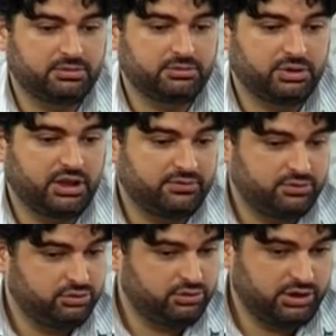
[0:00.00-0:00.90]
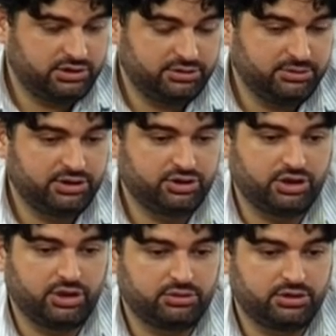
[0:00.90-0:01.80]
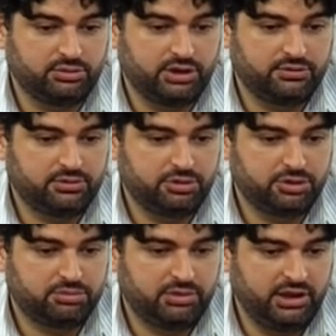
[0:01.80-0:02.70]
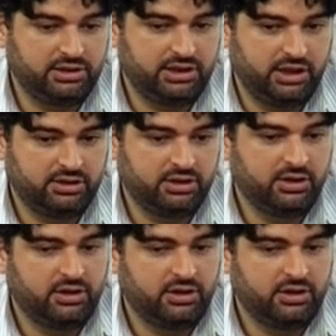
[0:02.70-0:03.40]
we have to get this message out, and we have to explain that